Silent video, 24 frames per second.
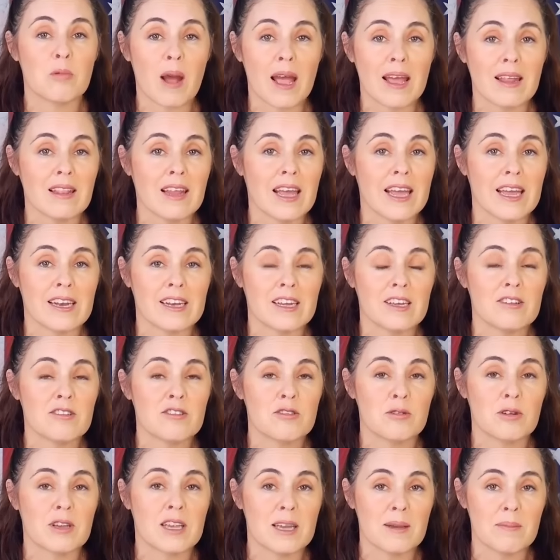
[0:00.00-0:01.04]
white ladies
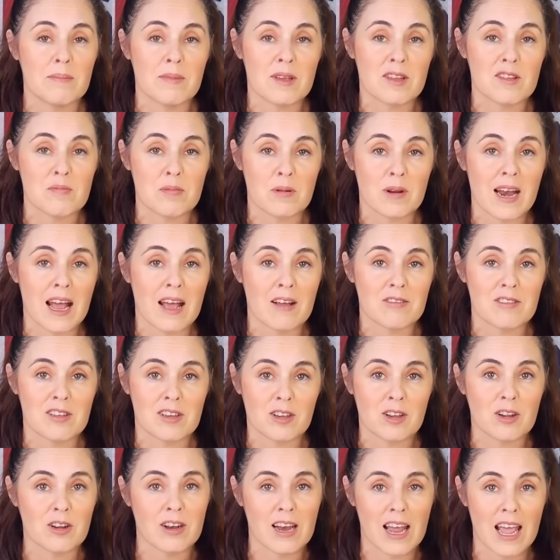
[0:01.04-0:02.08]
who keep
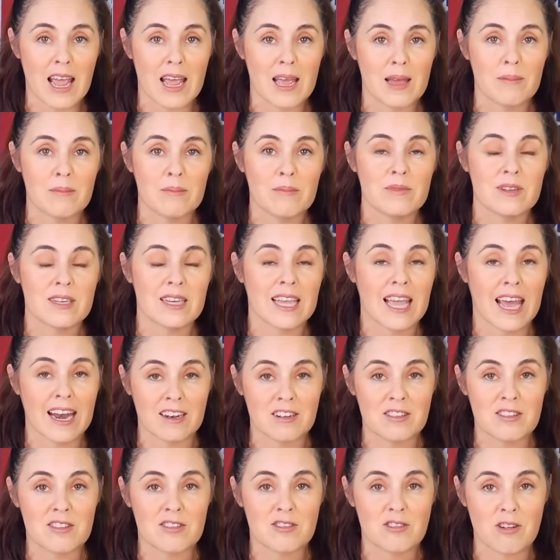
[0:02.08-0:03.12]
mispronouncing her name to get
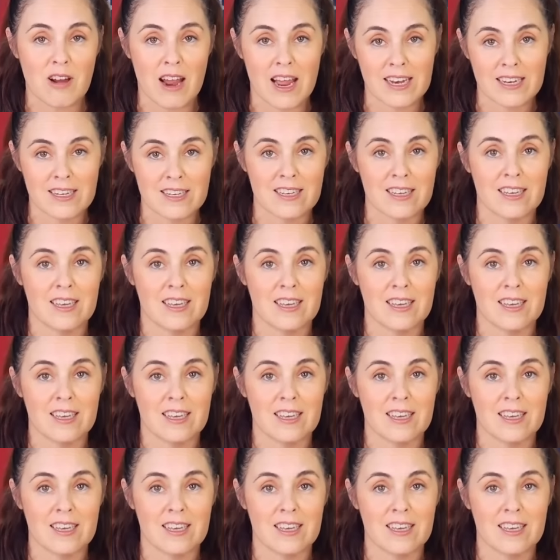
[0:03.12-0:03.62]
it straight.